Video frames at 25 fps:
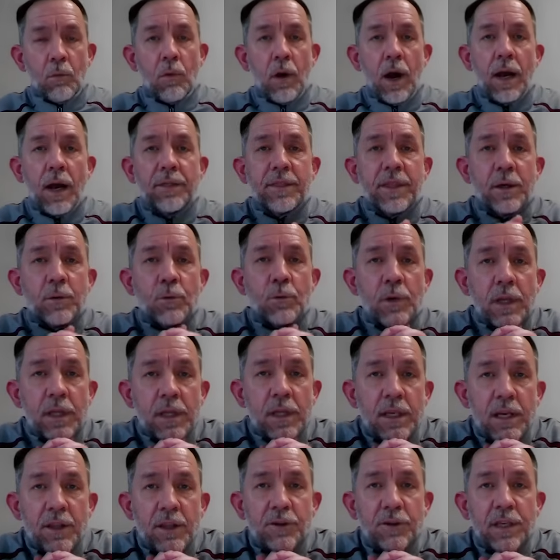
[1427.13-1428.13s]
I think one of
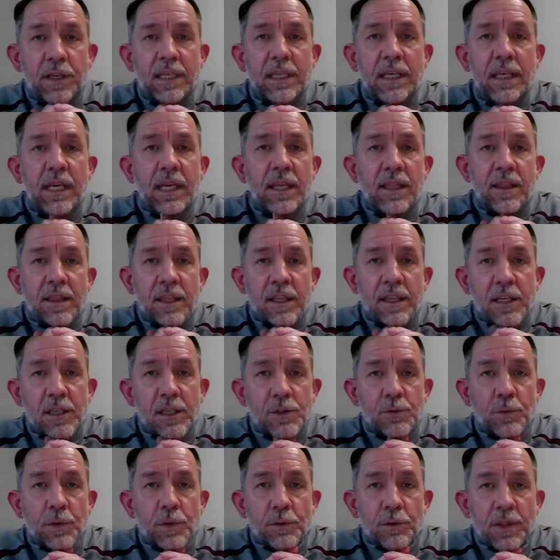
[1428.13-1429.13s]
the other key
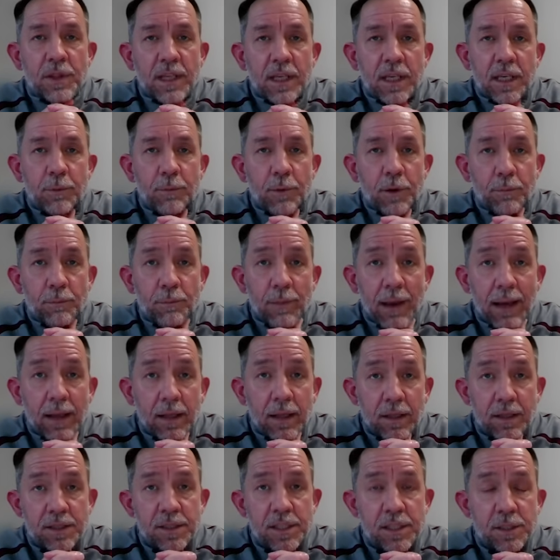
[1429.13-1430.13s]
things when thinking about
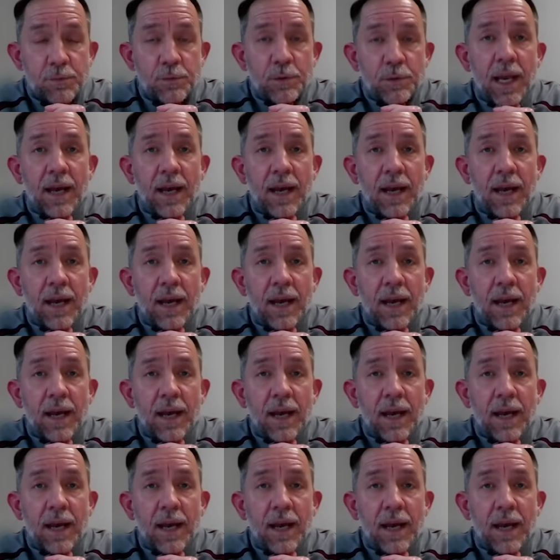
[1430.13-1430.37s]
balance is we